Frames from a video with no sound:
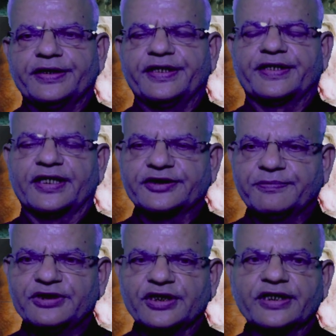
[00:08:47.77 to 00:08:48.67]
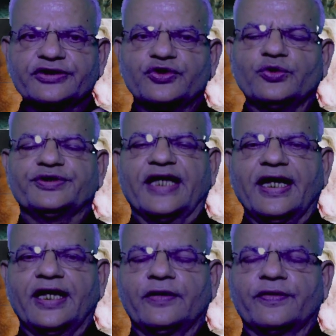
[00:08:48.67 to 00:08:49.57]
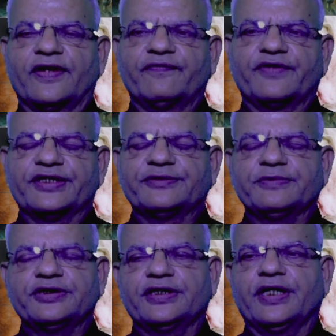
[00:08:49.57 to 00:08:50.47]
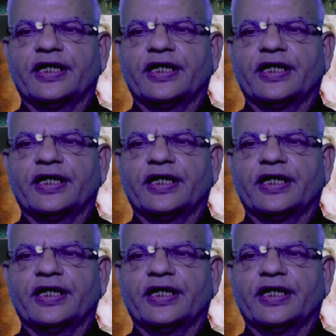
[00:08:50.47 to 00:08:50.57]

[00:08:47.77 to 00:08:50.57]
The transmission is through cell allograft transmission,